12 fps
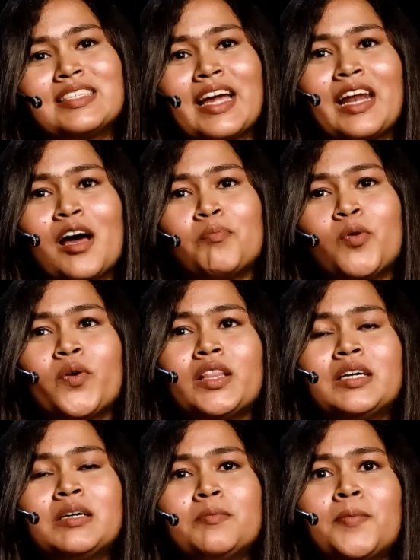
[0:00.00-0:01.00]
and appo
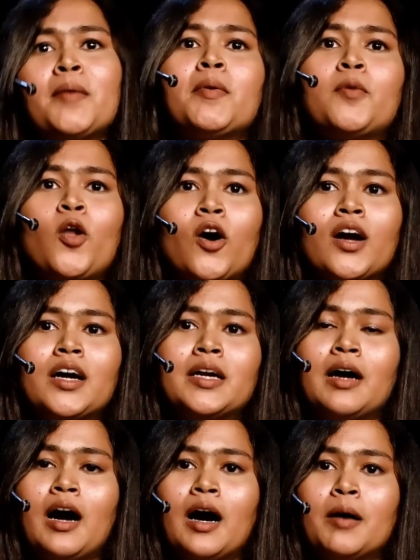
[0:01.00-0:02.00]
vandu baby blogger,
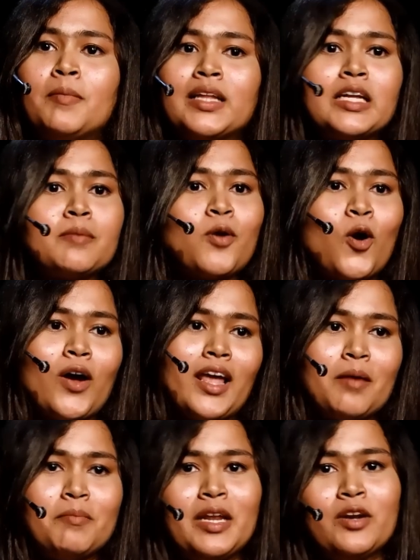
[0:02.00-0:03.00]
mother blogger
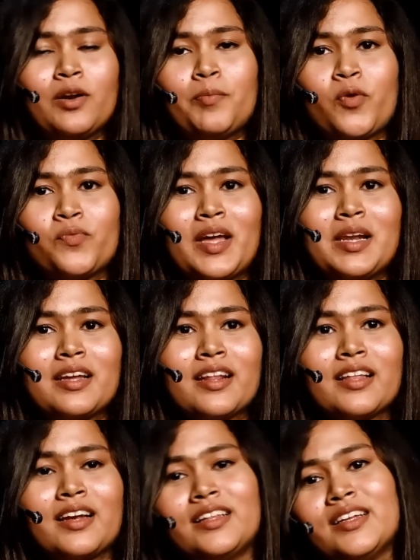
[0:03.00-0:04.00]
abindra profile
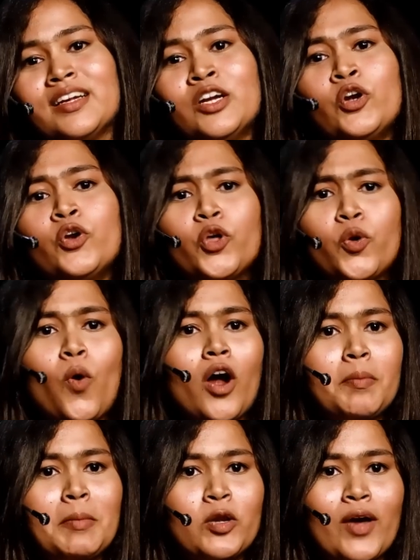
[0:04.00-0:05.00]
irundhukku. Do you
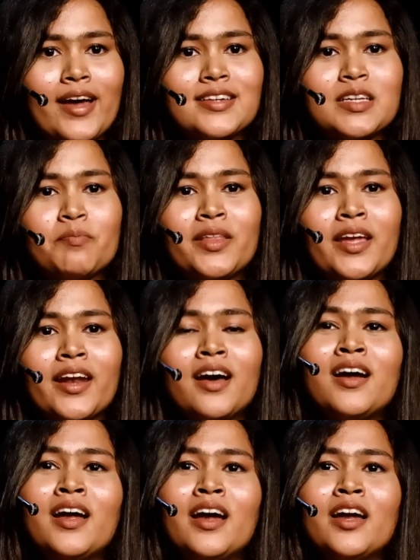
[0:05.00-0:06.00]
want me to add something eta?
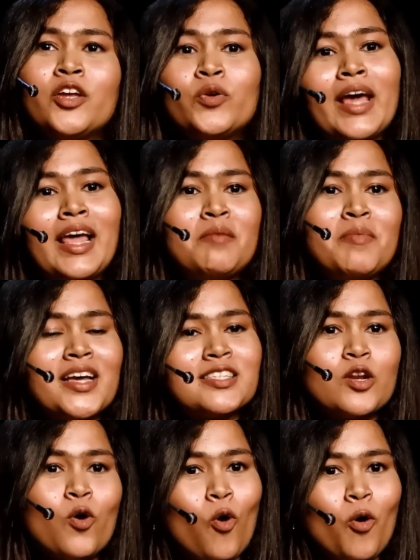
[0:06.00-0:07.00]
You tell me as
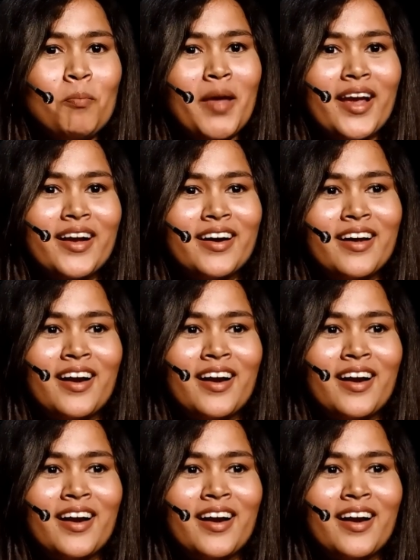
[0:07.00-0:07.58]
an homemaker,